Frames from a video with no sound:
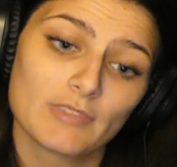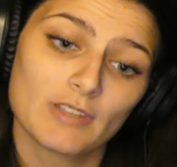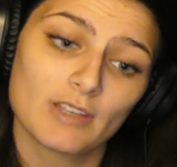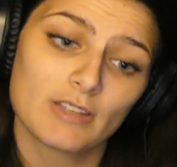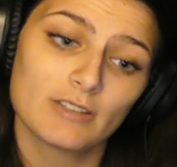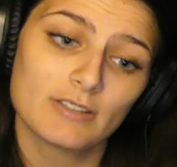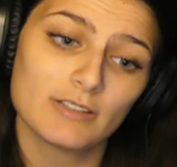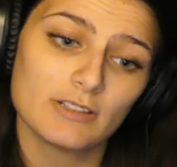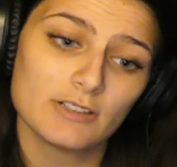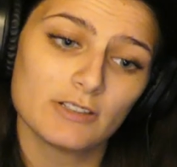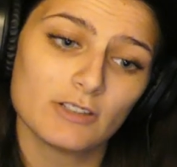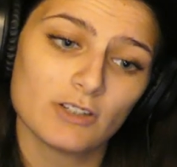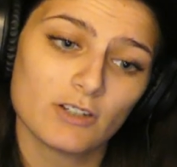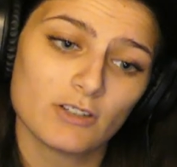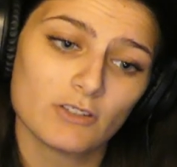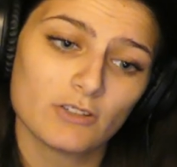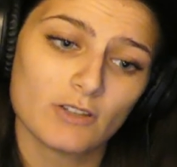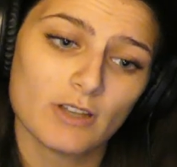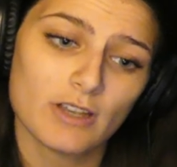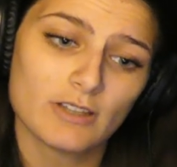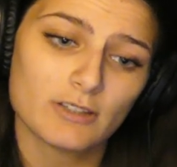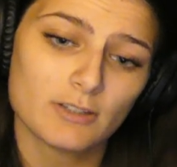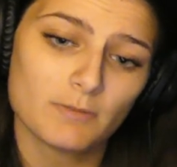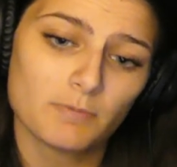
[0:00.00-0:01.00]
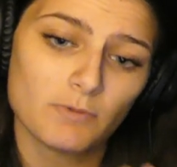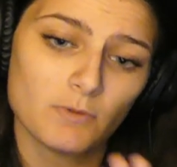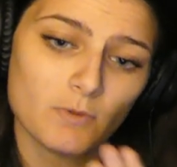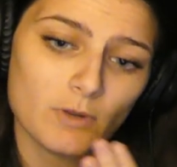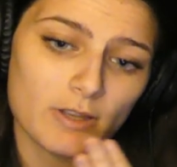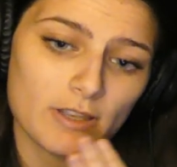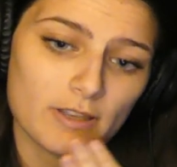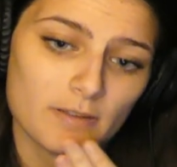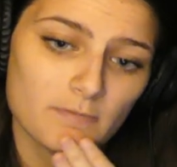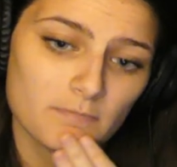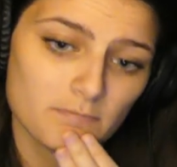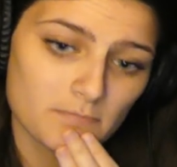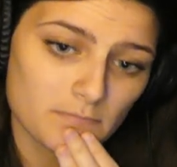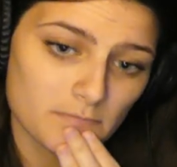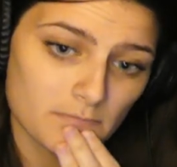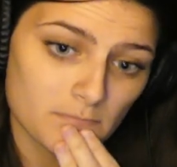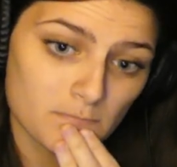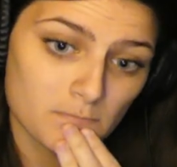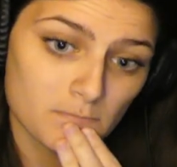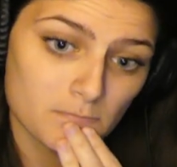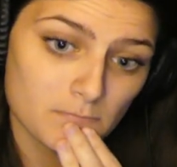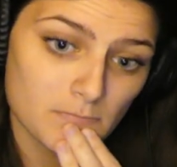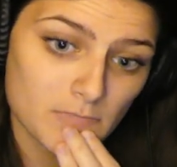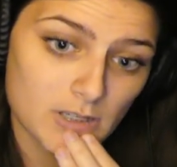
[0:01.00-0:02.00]
See, she also has a point.
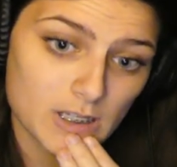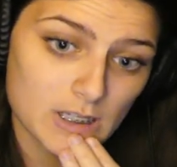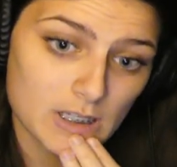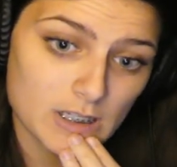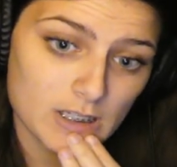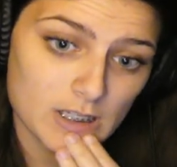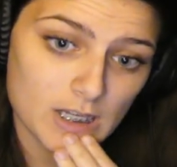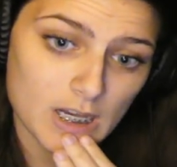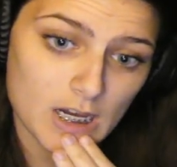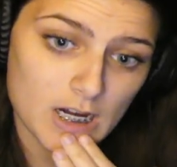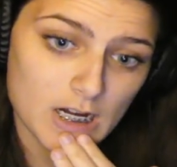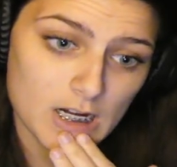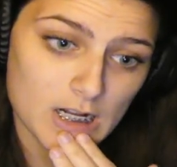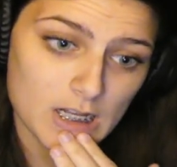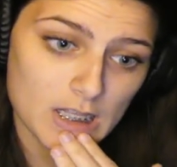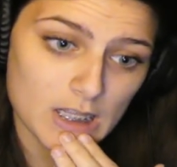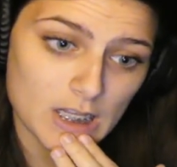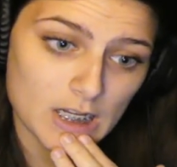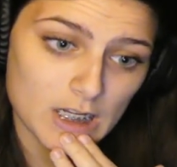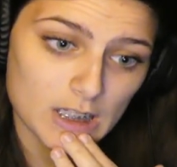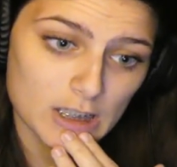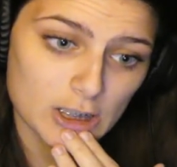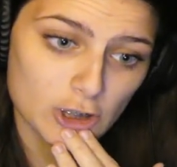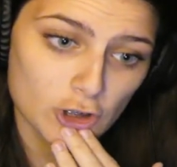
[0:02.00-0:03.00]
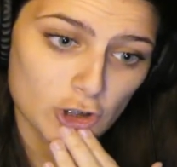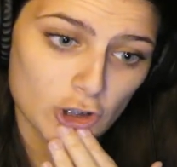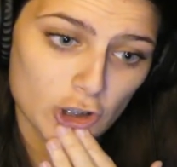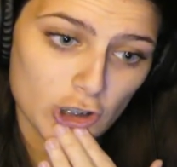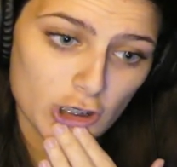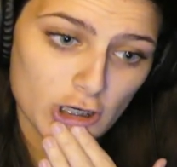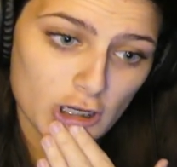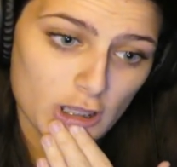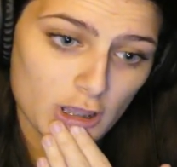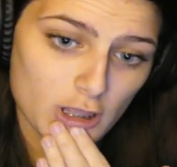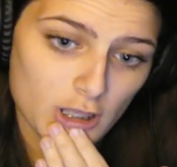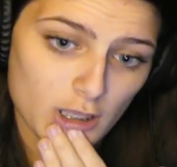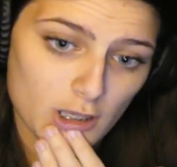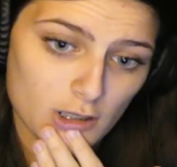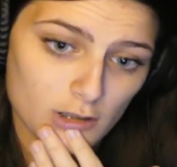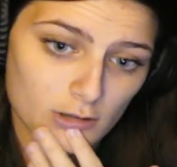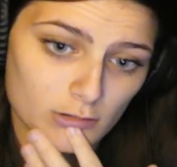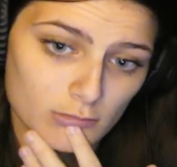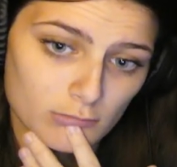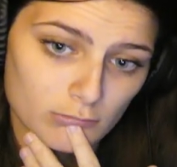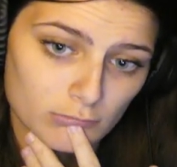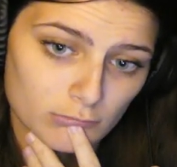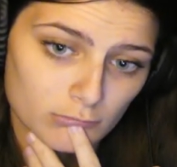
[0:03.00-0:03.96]
He's saying it like it's a dirty thing.